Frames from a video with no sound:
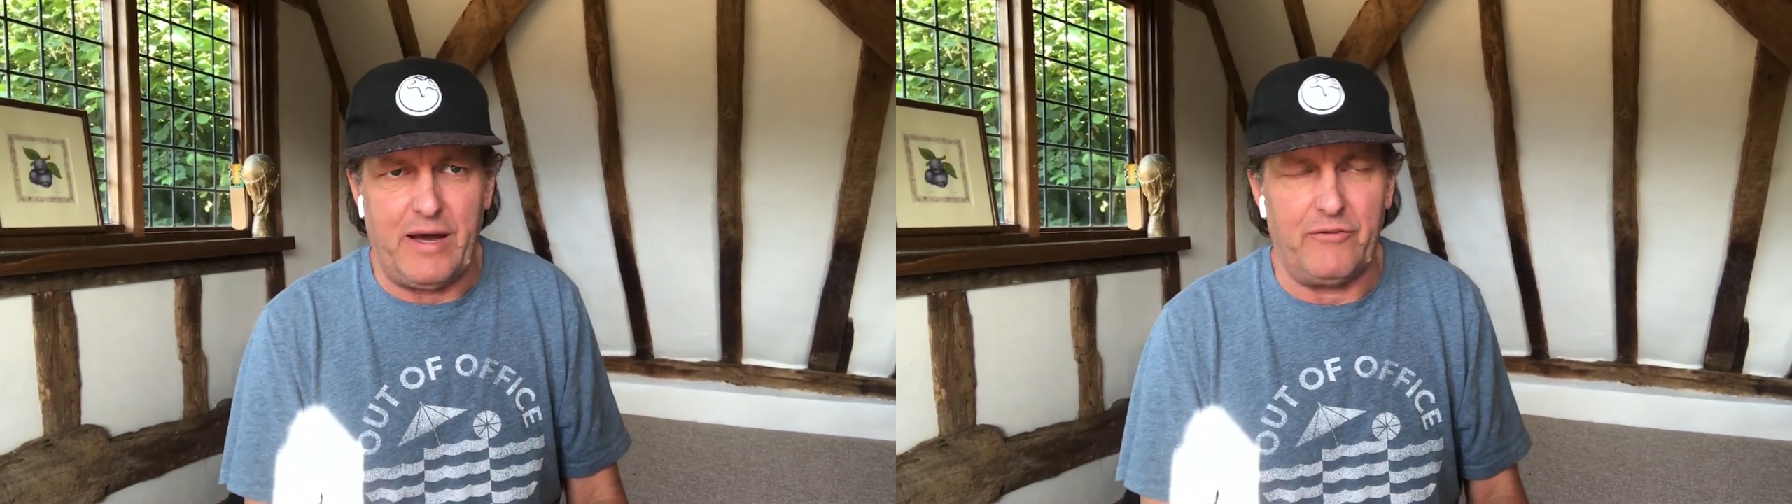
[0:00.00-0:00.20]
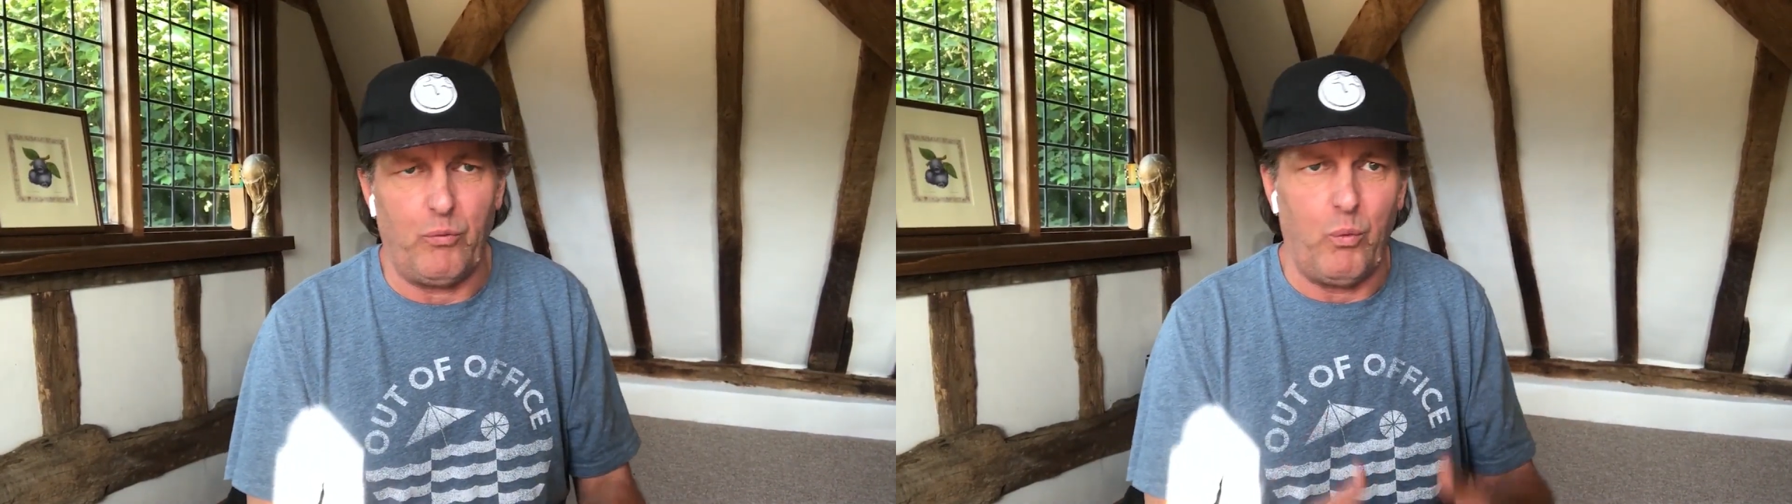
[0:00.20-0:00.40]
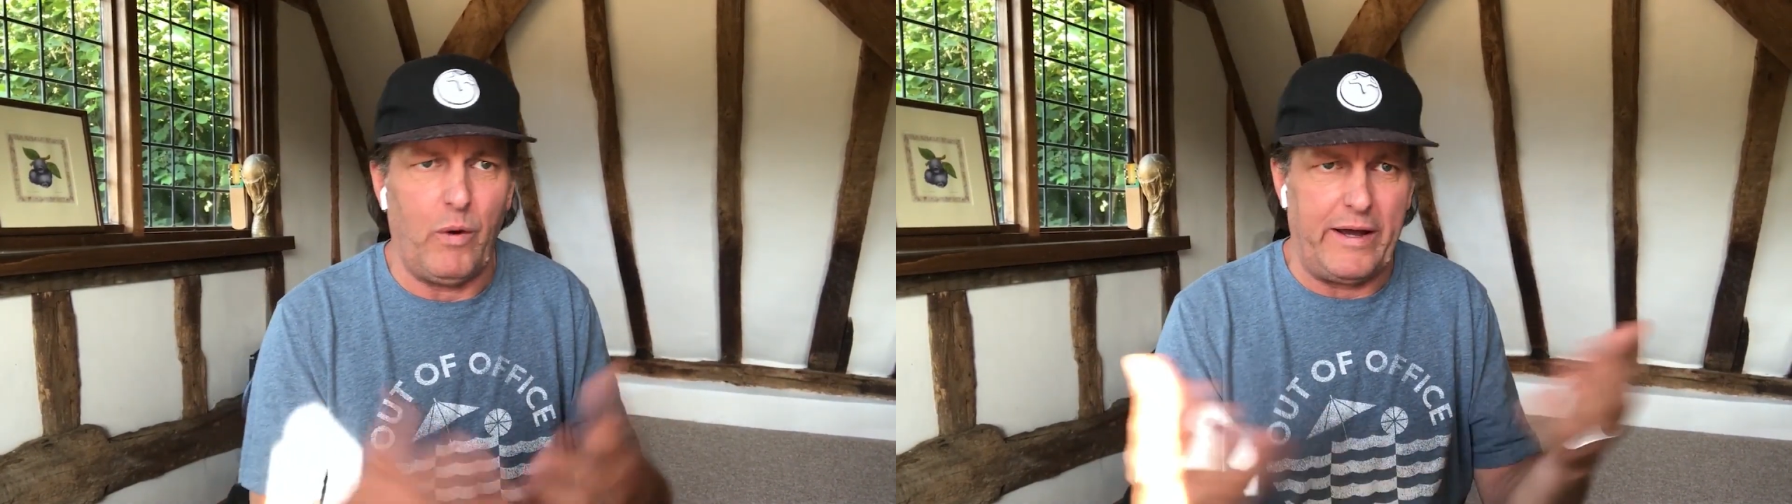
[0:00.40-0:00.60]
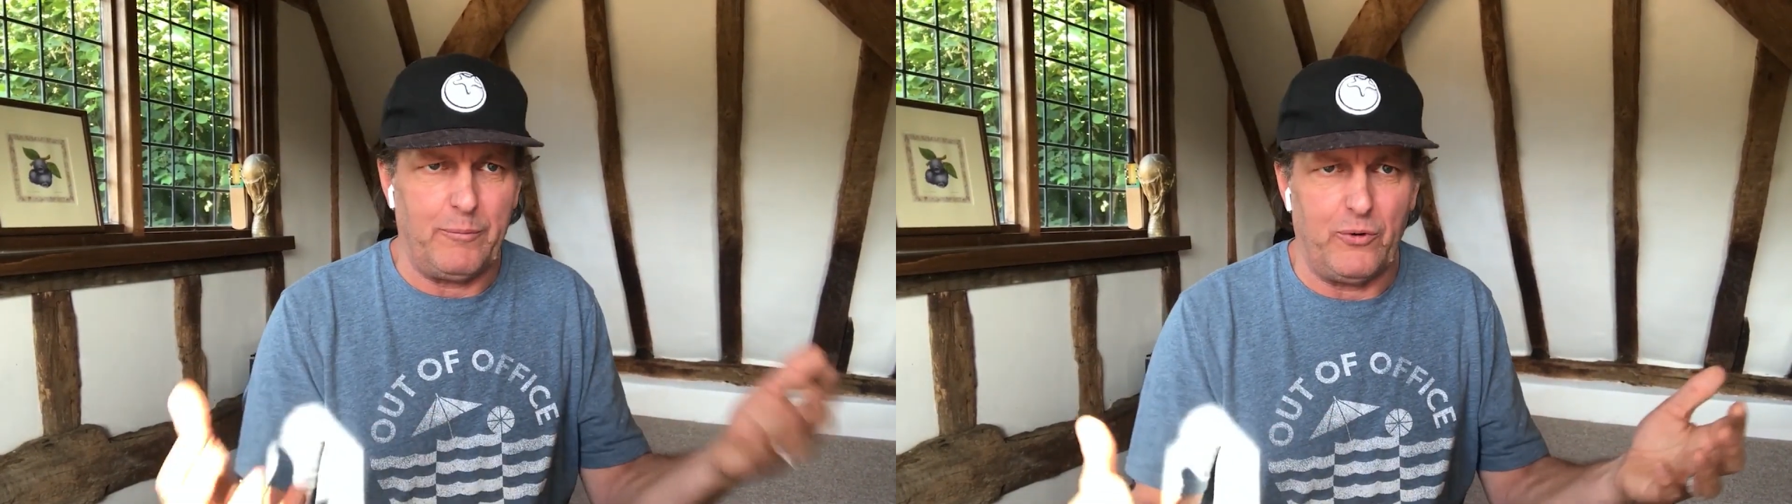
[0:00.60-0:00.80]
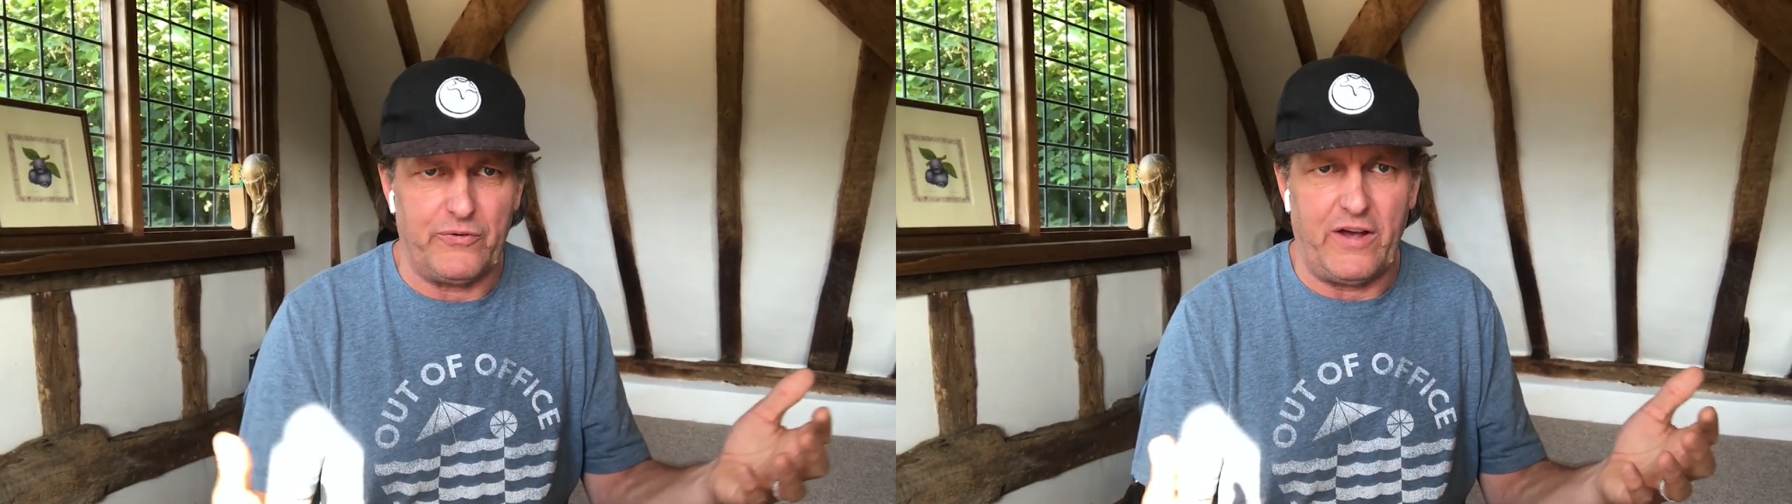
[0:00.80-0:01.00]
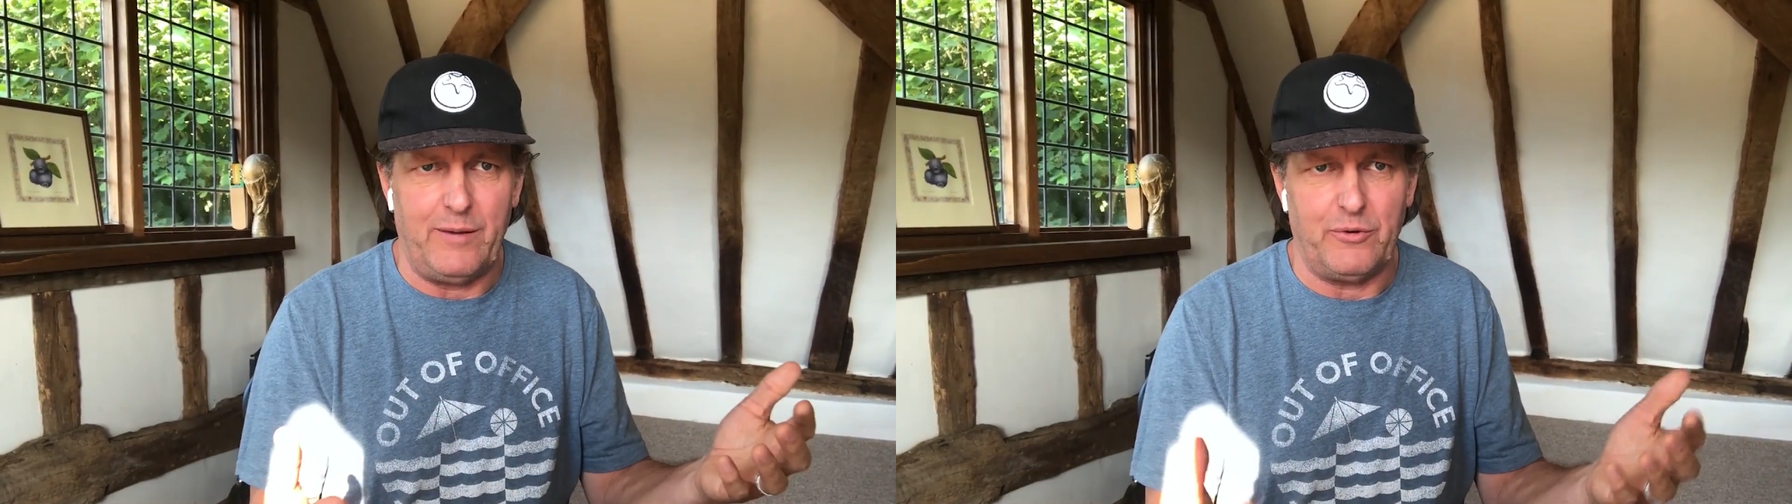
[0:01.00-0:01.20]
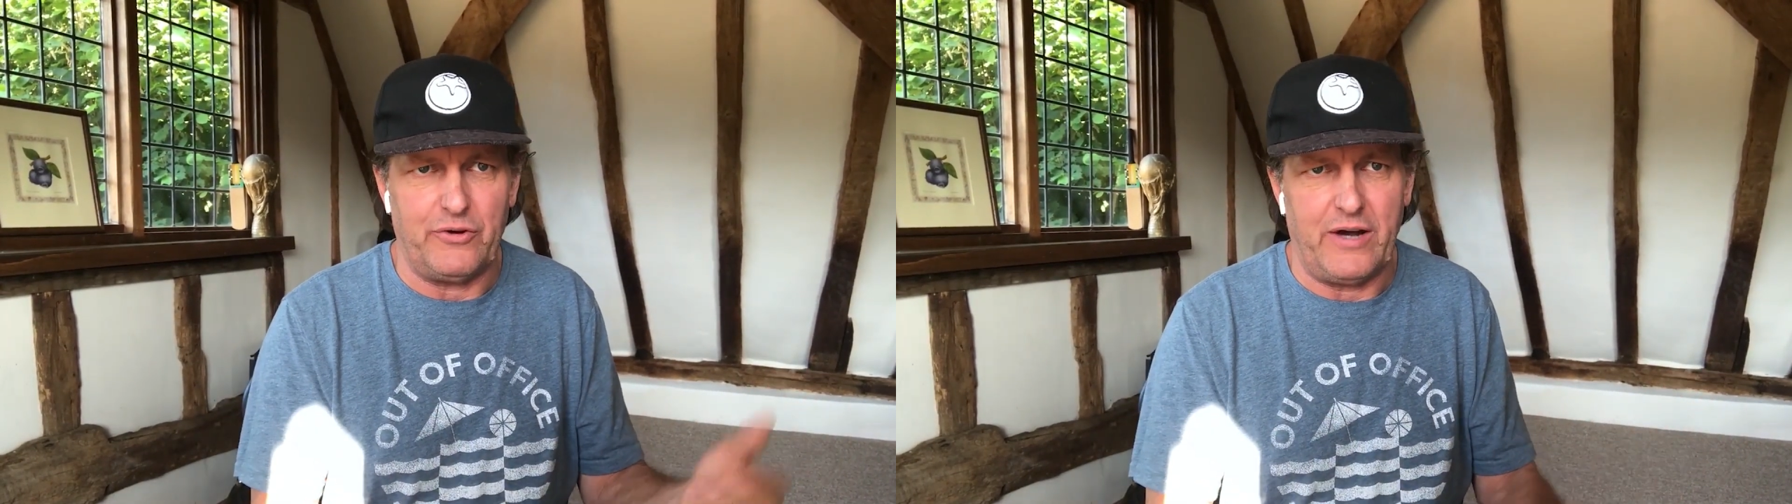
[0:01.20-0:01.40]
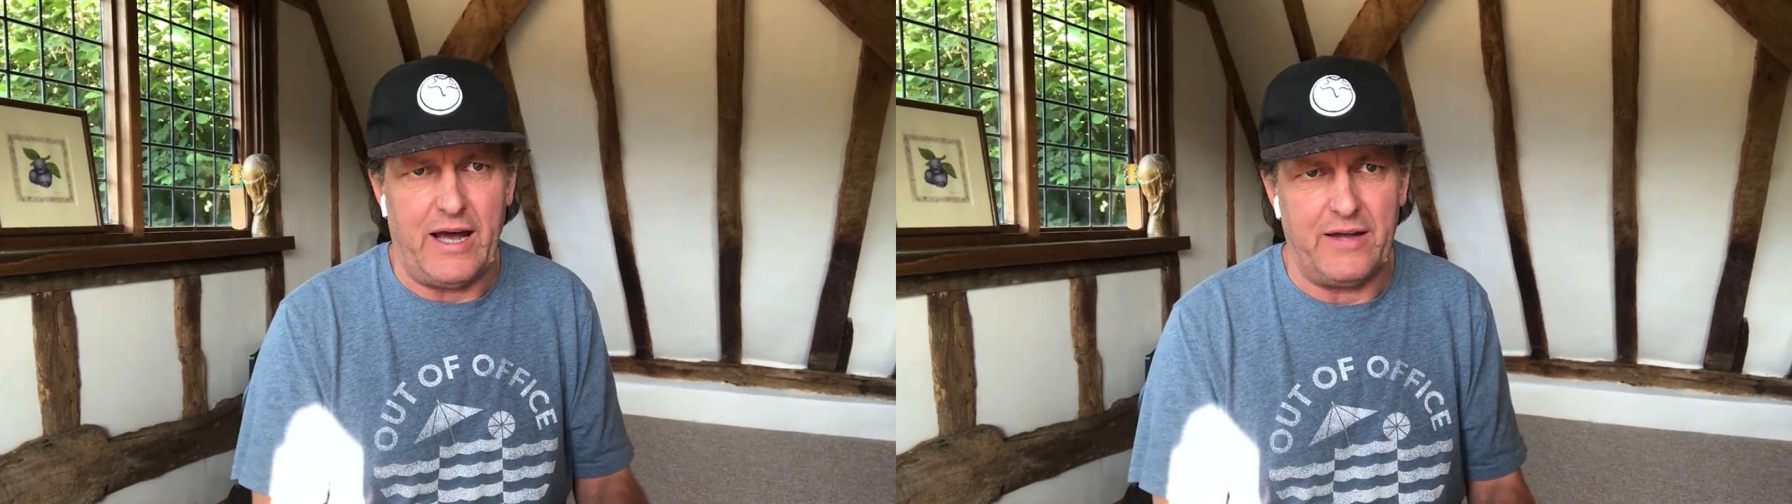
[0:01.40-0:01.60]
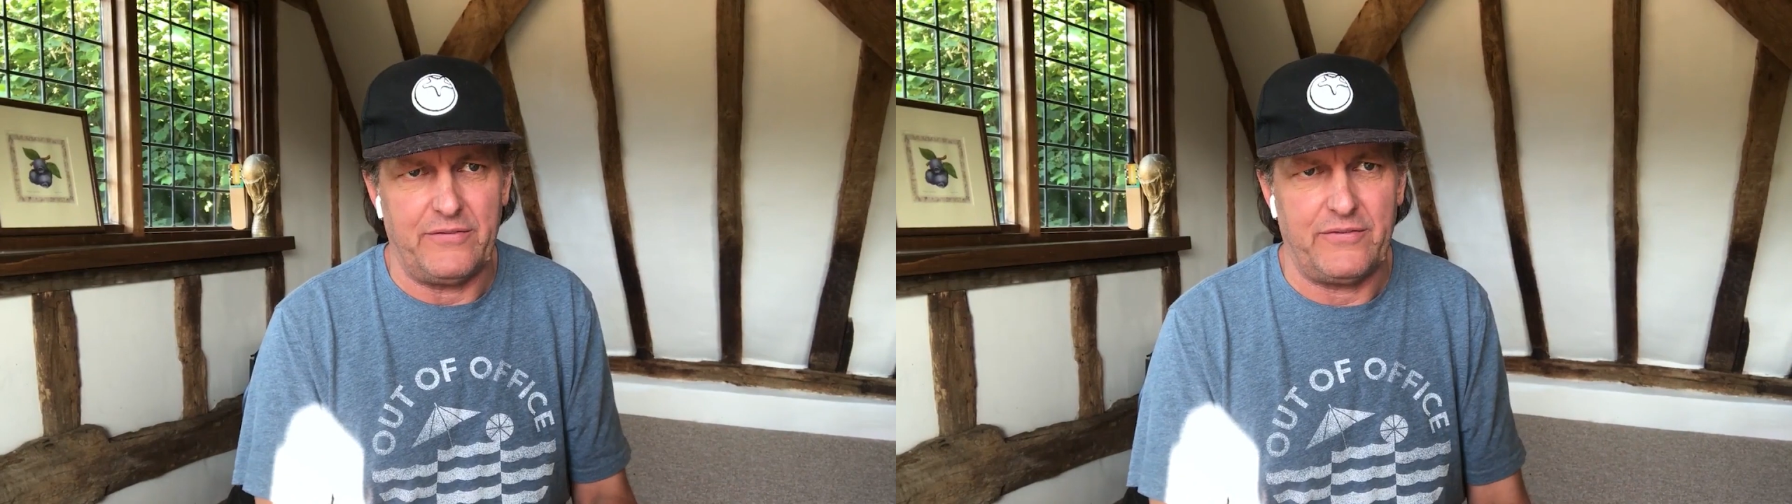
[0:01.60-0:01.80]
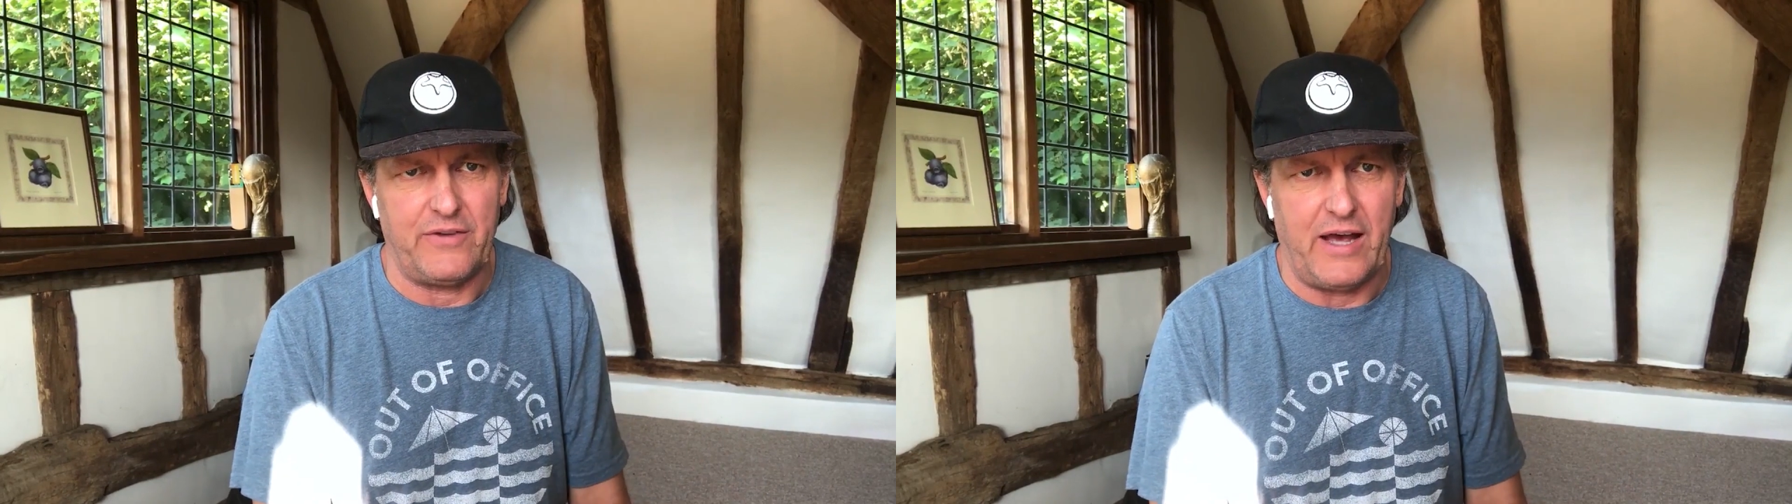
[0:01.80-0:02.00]
have way more time on your
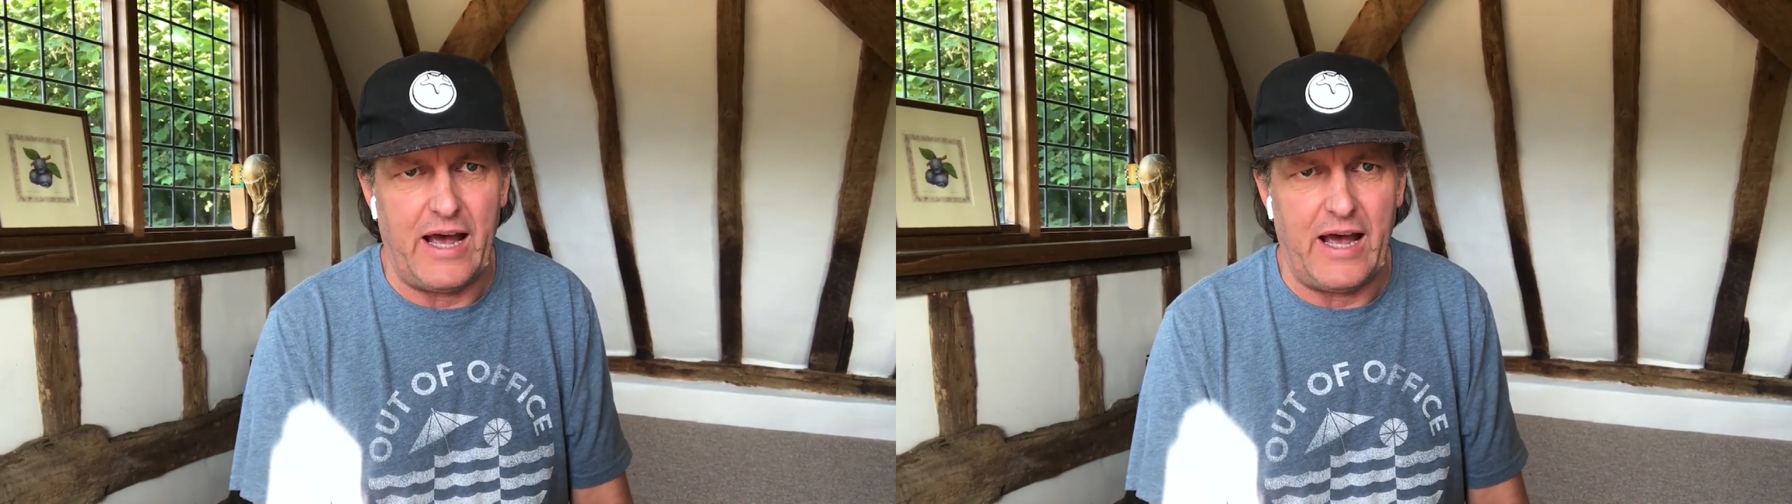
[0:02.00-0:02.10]
hands to